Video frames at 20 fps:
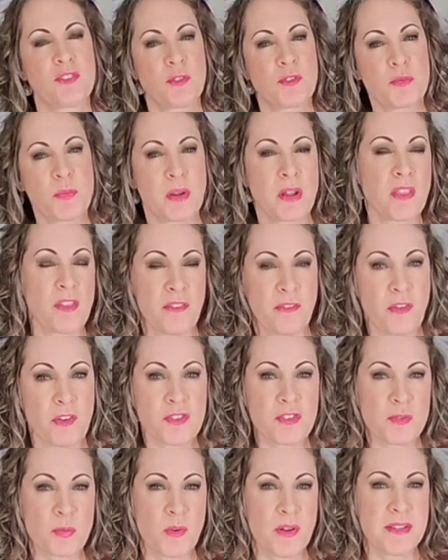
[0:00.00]
this was one of the
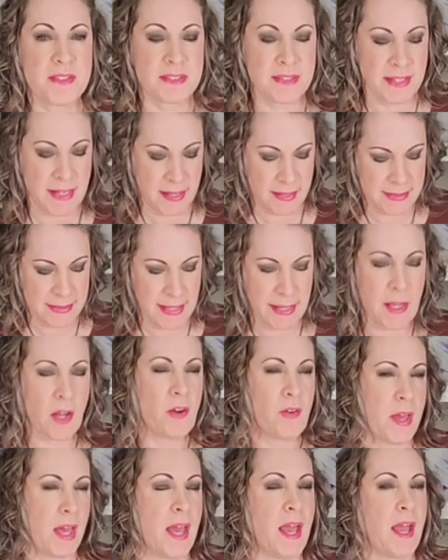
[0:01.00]
first ones that I was like,
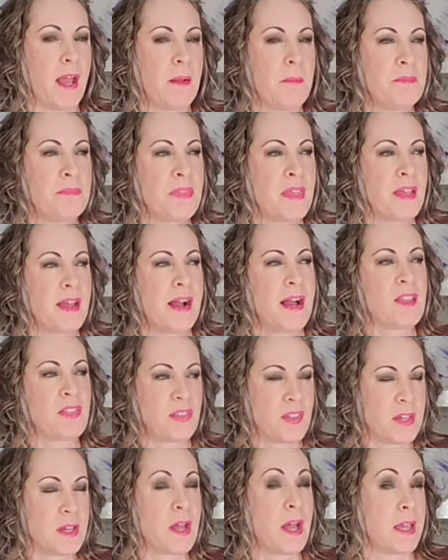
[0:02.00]
okay, I
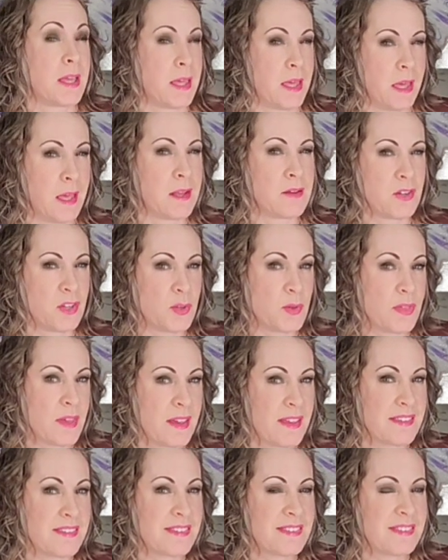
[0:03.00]
think I can do
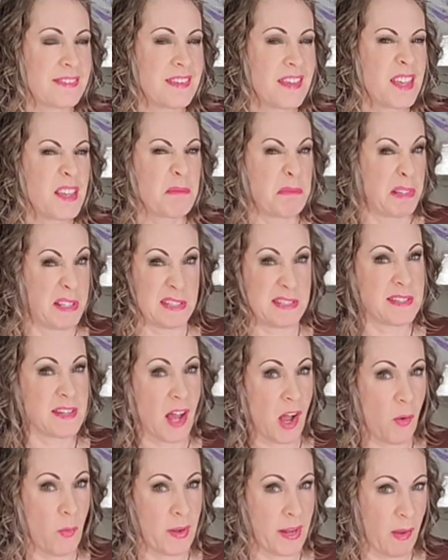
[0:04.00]
this, but it's
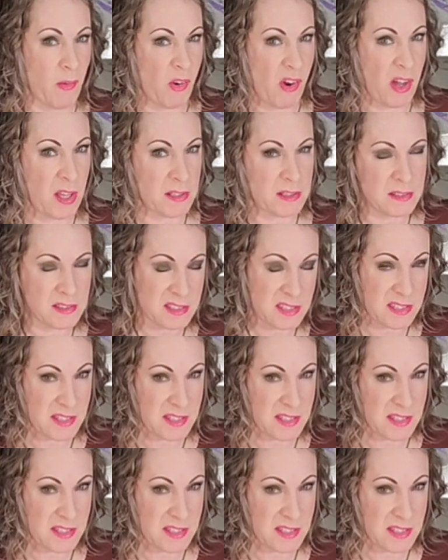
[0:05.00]
not what I want.